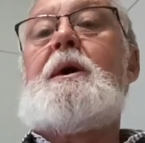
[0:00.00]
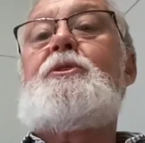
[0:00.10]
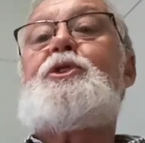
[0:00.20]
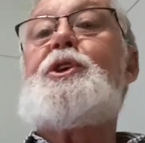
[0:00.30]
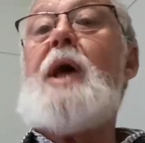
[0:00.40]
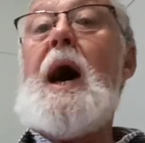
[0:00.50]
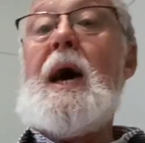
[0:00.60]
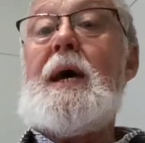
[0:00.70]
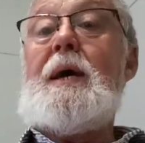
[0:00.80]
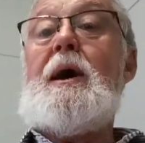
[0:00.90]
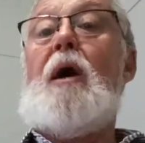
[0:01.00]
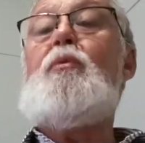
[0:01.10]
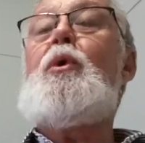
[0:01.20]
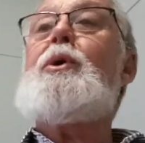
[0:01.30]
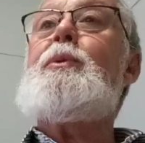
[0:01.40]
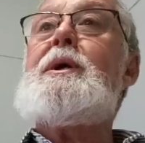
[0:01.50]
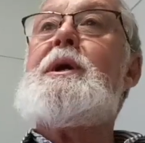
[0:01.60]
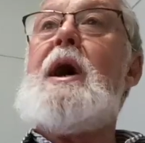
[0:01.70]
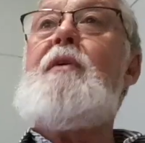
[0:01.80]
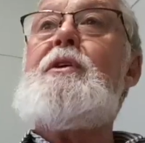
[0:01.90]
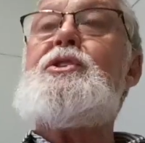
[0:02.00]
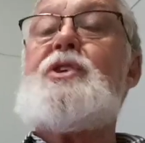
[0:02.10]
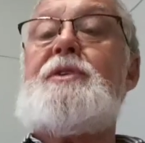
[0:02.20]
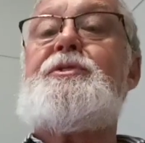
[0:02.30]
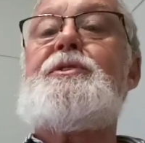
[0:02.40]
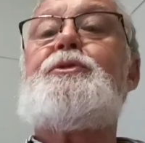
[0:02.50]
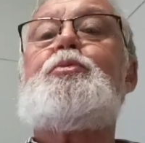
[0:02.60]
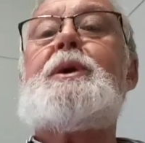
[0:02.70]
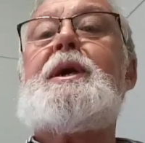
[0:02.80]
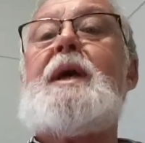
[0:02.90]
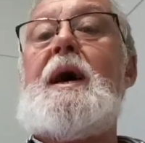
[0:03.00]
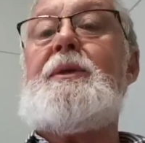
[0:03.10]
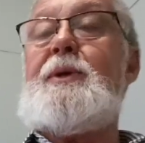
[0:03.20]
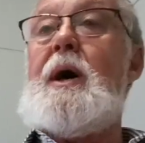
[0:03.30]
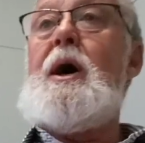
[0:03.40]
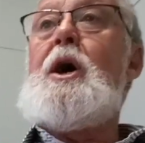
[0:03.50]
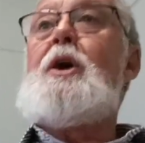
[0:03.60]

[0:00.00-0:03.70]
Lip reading: Today, I want to encourage us as we gather